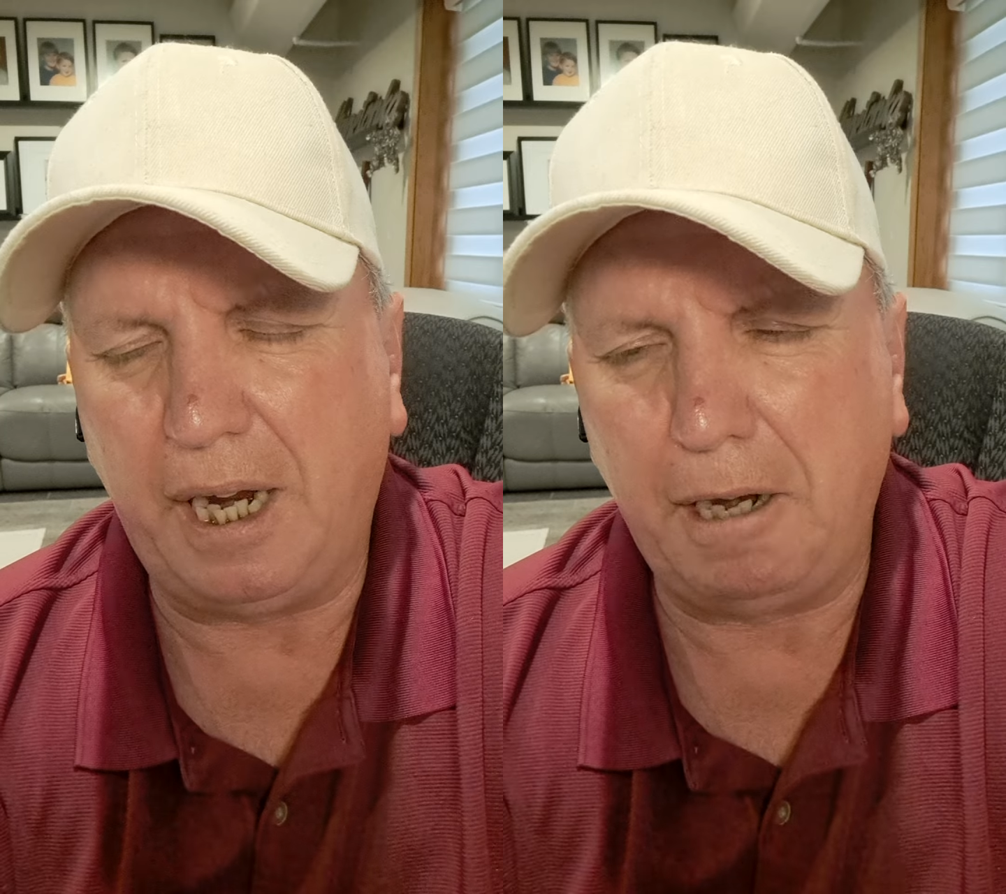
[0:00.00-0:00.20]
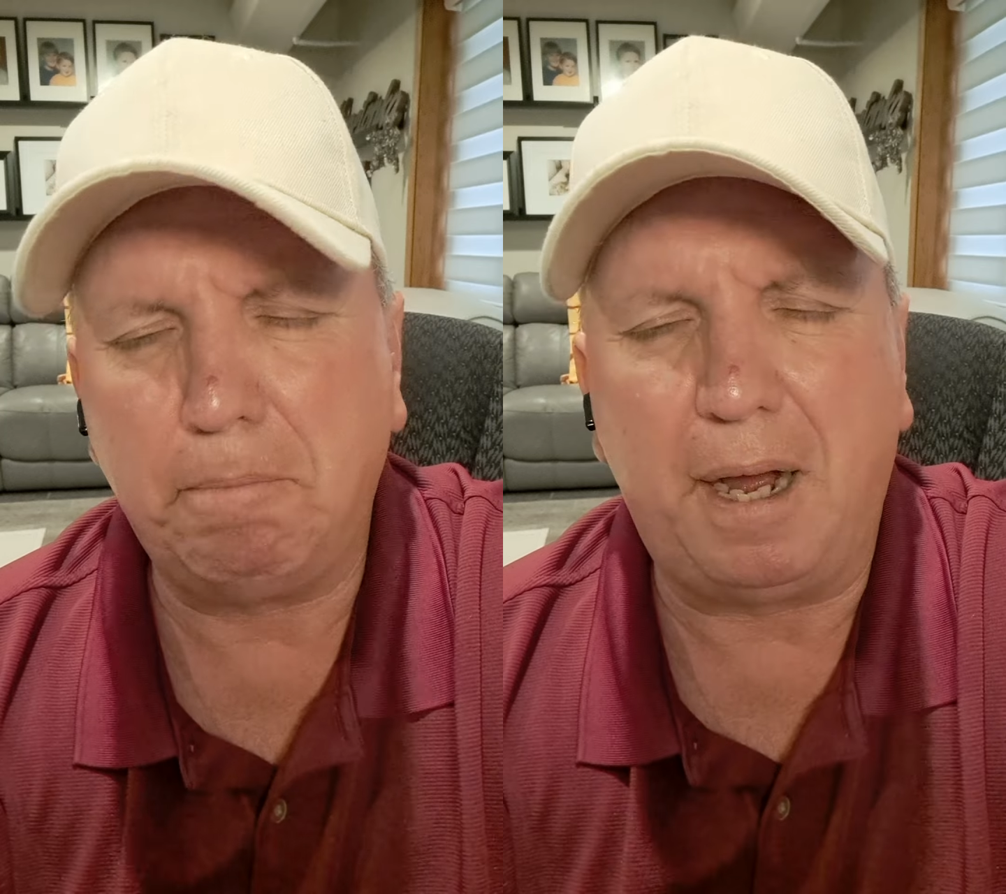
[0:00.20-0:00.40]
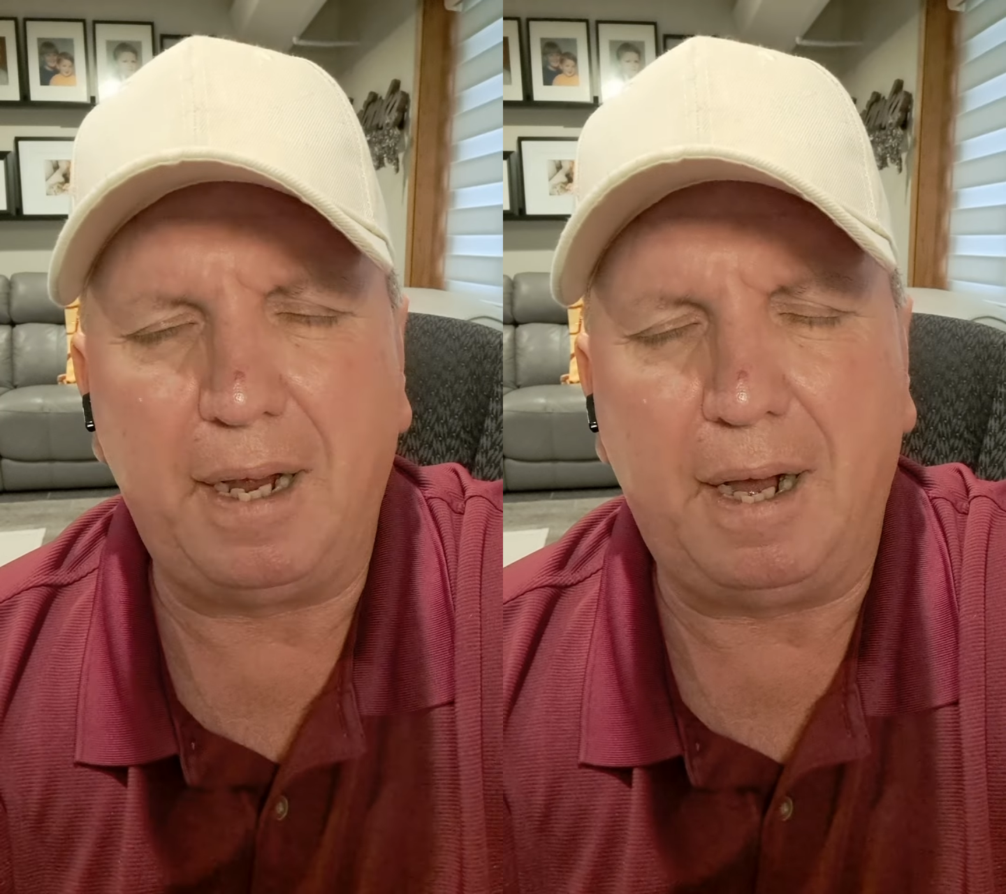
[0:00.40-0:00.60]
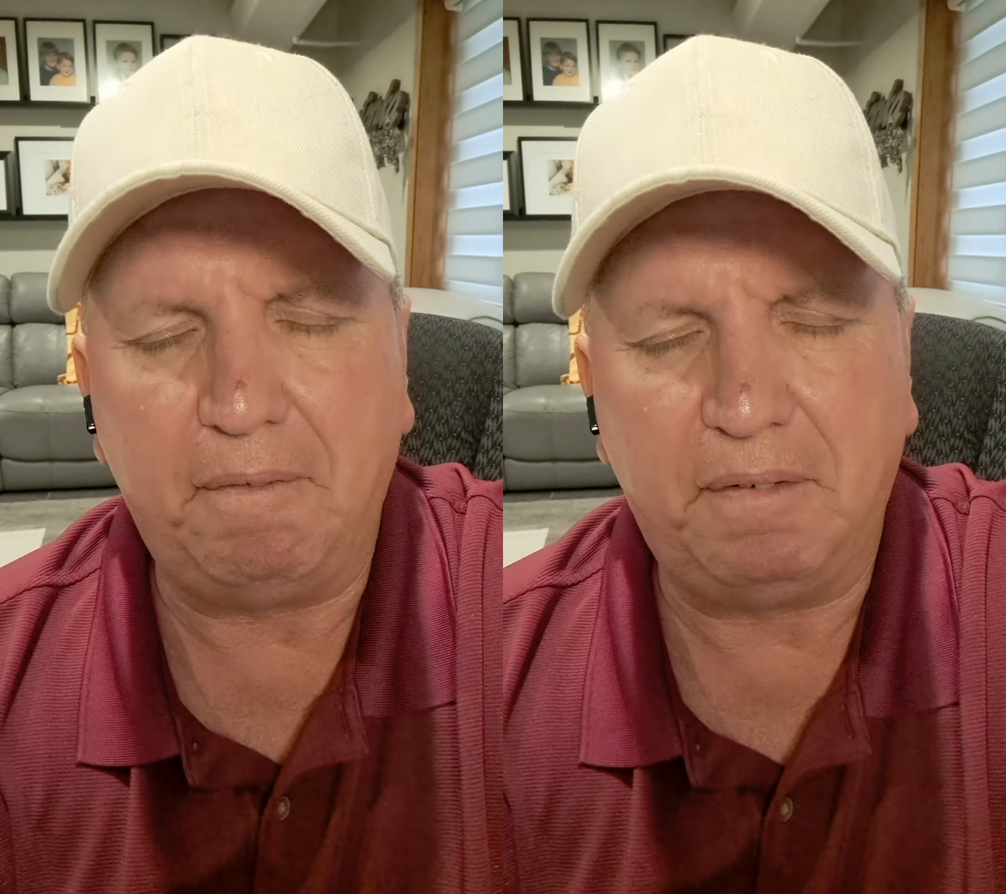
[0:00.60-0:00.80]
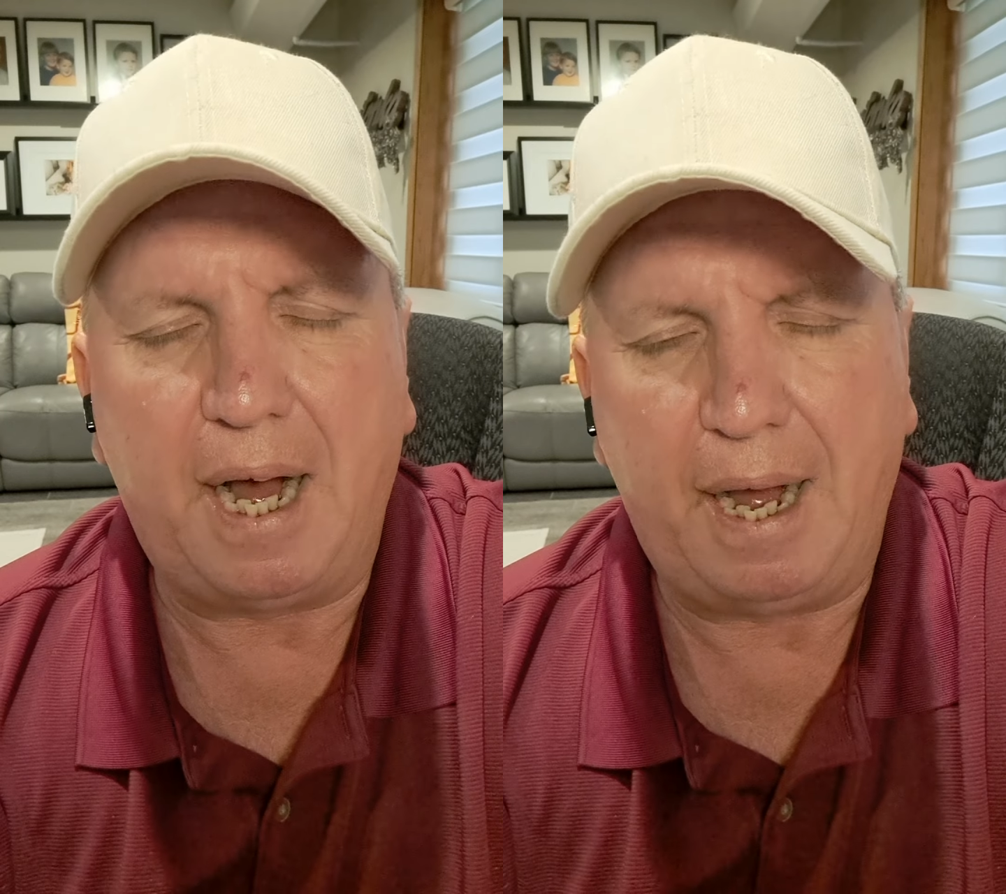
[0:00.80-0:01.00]
hit by a
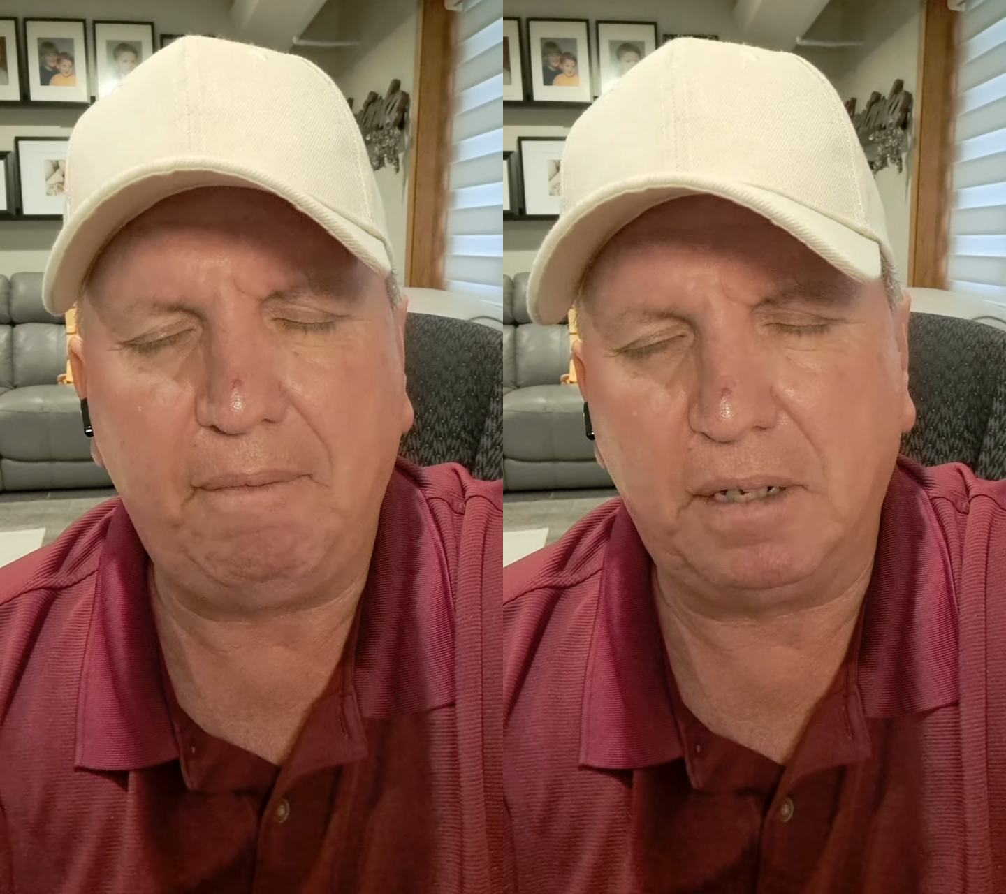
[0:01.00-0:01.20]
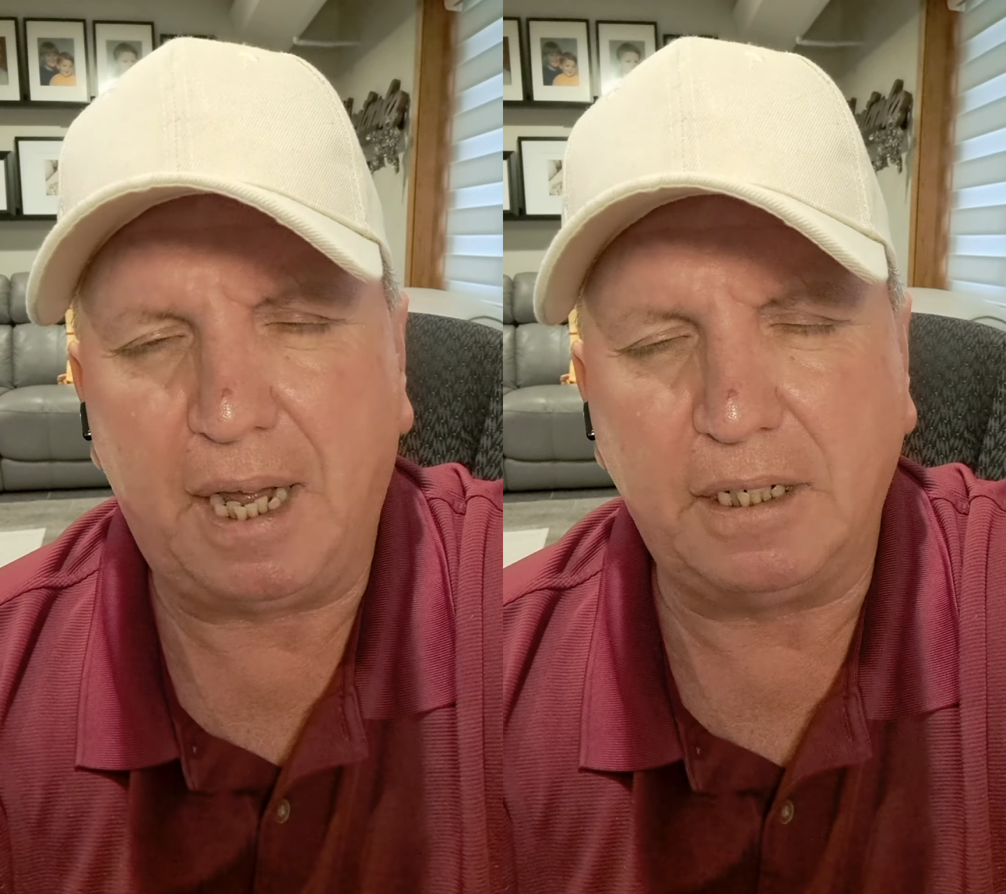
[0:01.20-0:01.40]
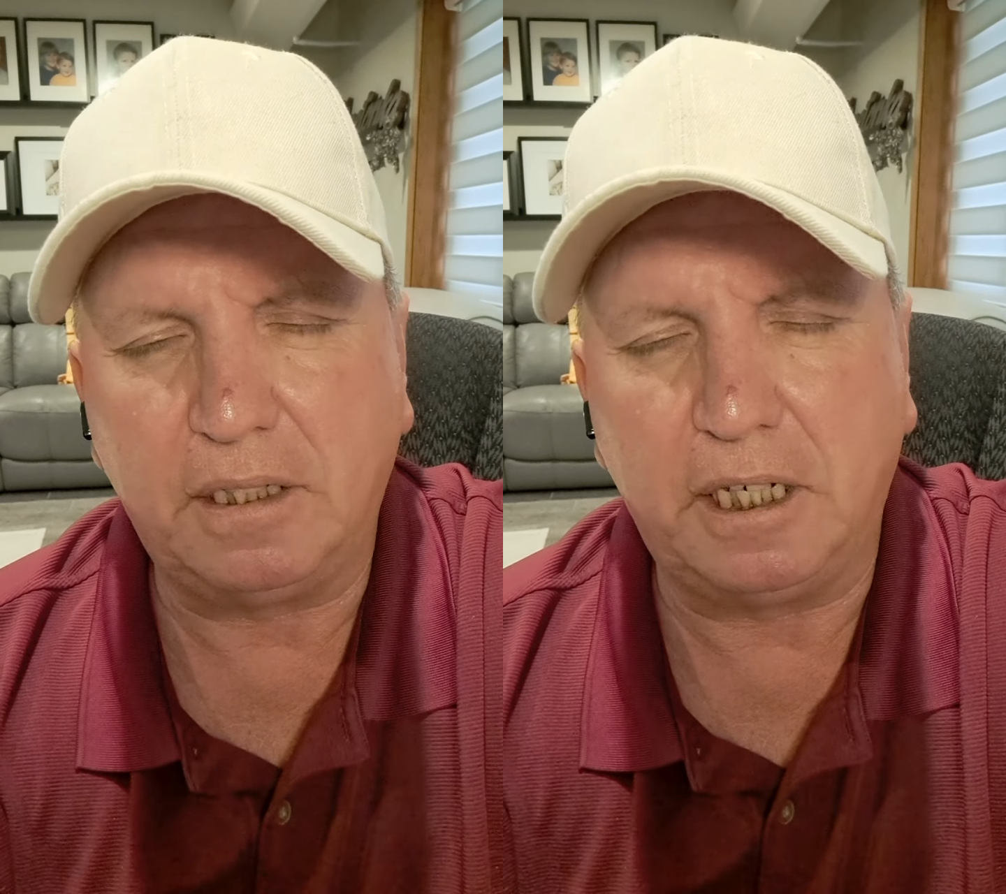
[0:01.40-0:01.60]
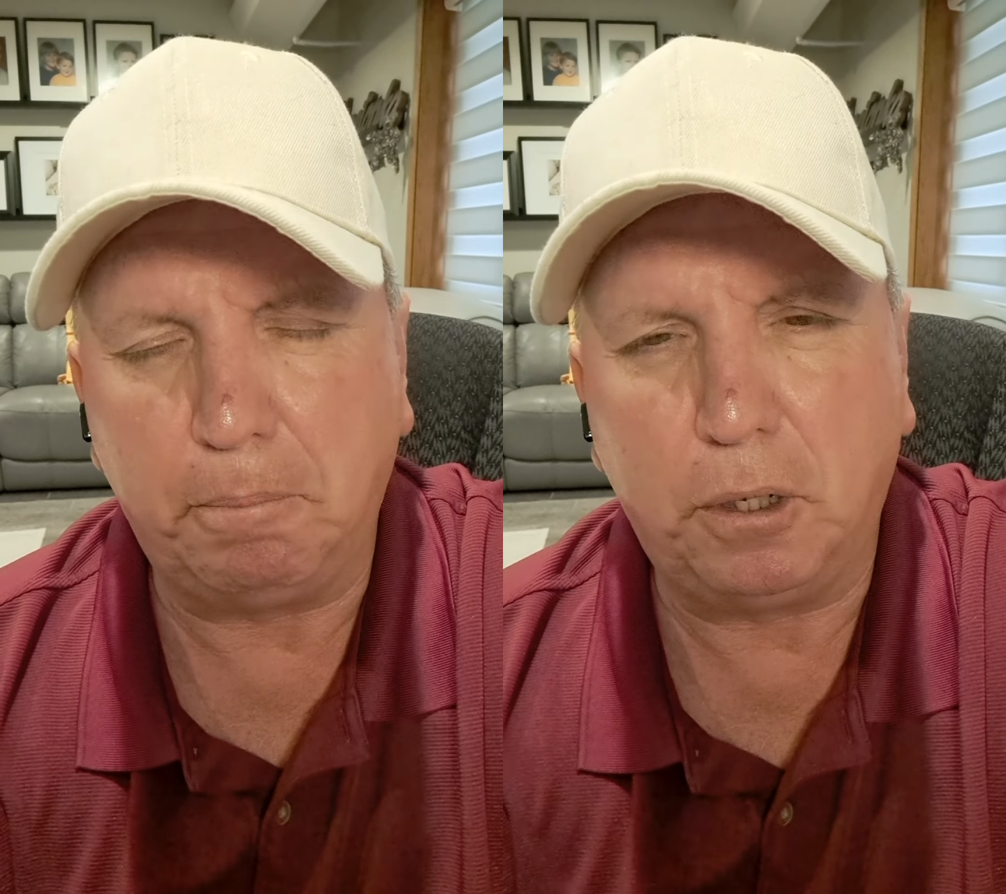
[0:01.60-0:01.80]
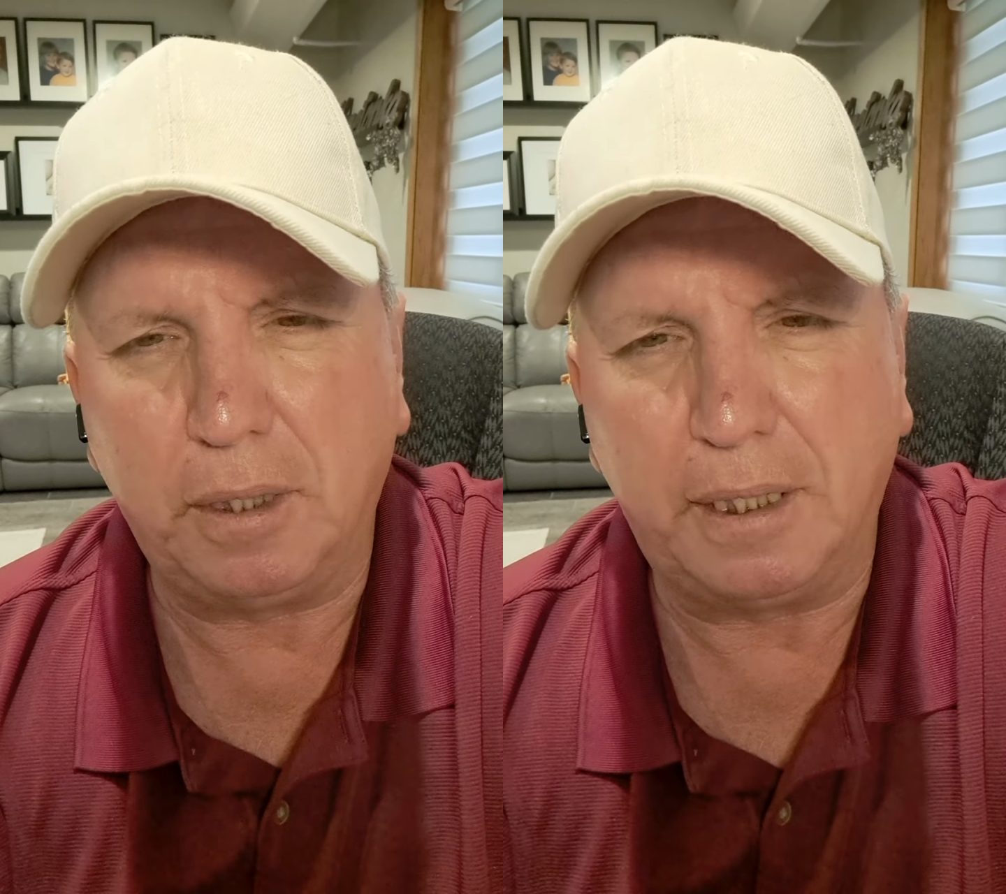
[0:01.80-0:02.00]
high-velocity
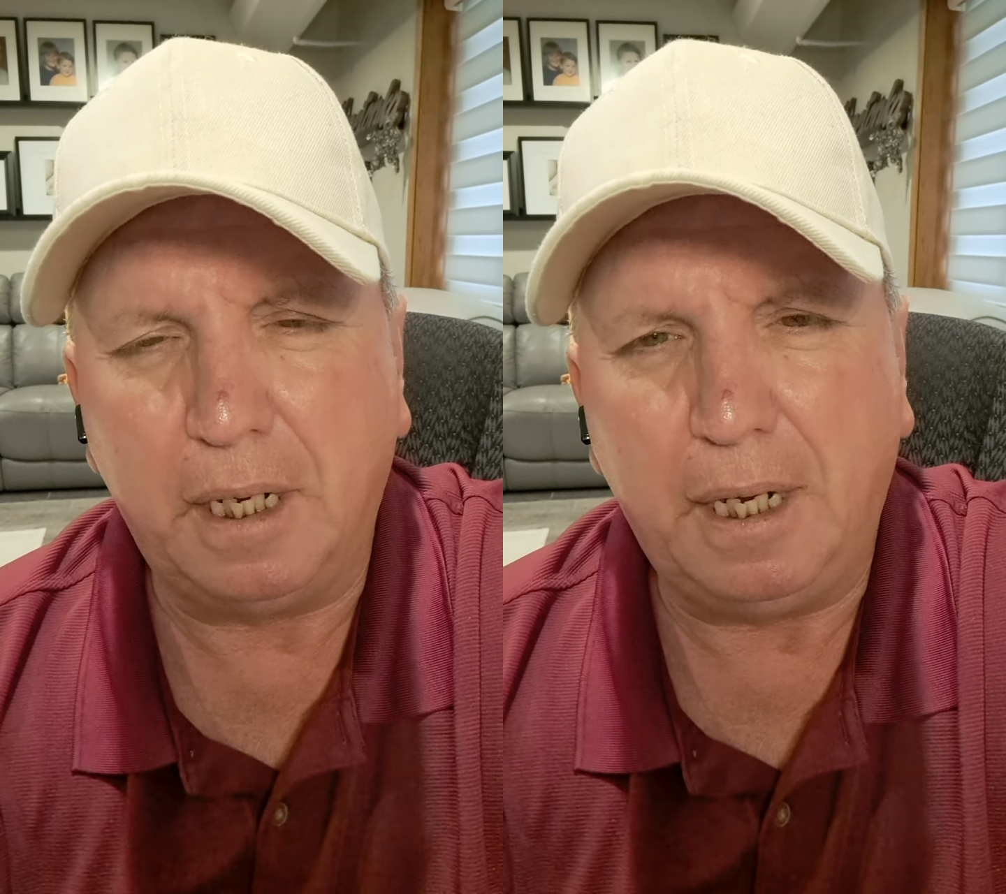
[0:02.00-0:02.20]
bullet,